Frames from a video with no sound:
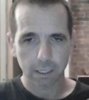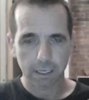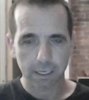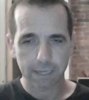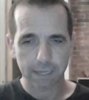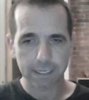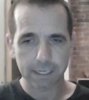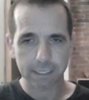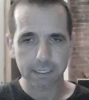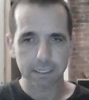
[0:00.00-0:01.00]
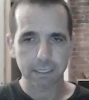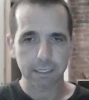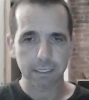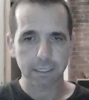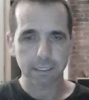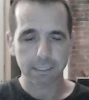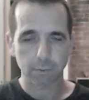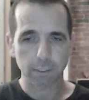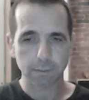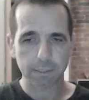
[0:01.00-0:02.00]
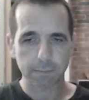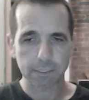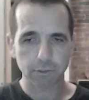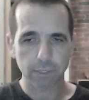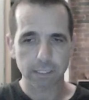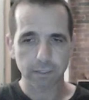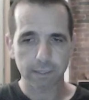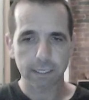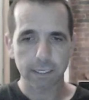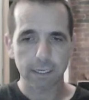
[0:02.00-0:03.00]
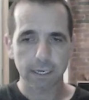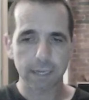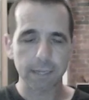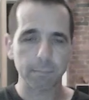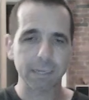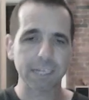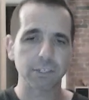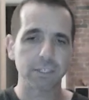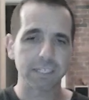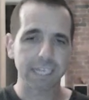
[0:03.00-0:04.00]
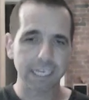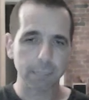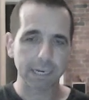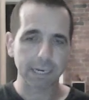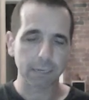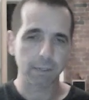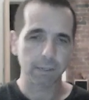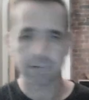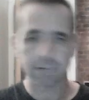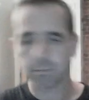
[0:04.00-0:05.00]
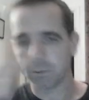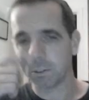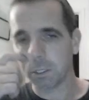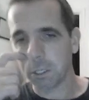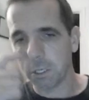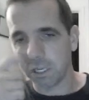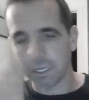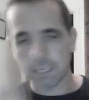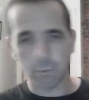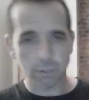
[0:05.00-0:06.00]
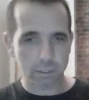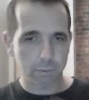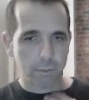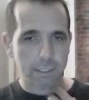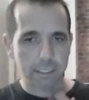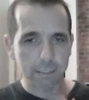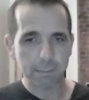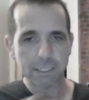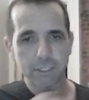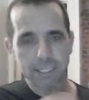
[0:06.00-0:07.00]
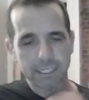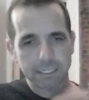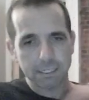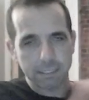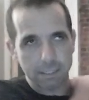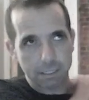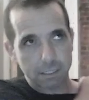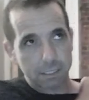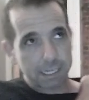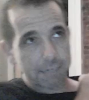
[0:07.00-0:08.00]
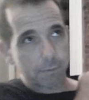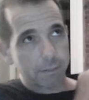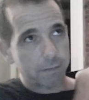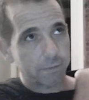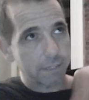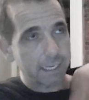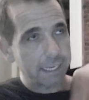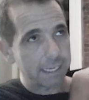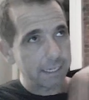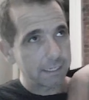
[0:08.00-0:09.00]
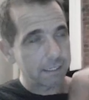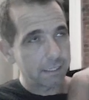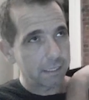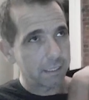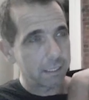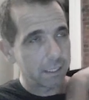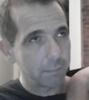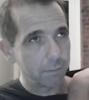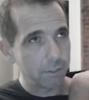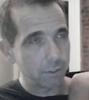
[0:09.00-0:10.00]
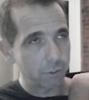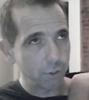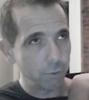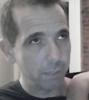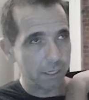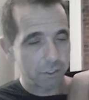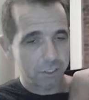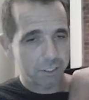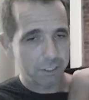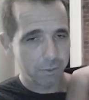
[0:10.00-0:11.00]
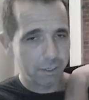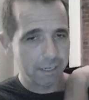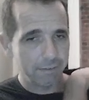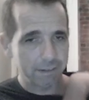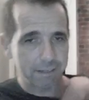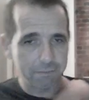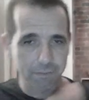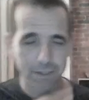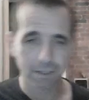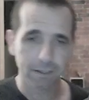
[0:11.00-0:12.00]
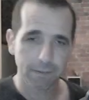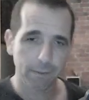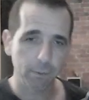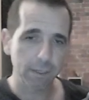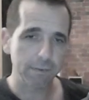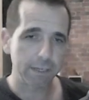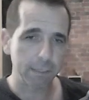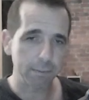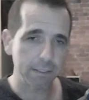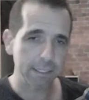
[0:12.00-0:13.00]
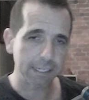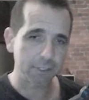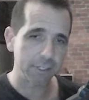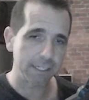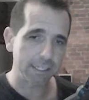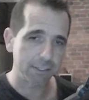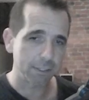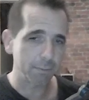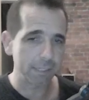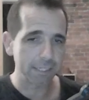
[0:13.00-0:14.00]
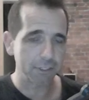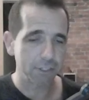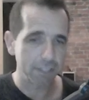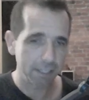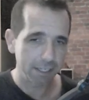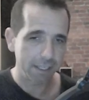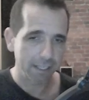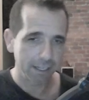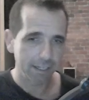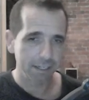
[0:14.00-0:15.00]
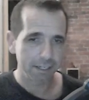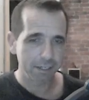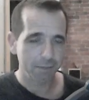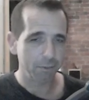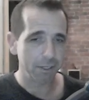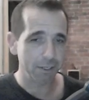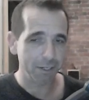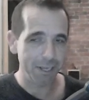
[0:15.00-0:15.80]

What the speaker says: and then that's white's best try, sorry. And then black should take back with the f pawn. Like, he wants to widen the beachhead to clear a path for the king, but not too much. You want to leave a couple of deck chairs on the beach. Why not?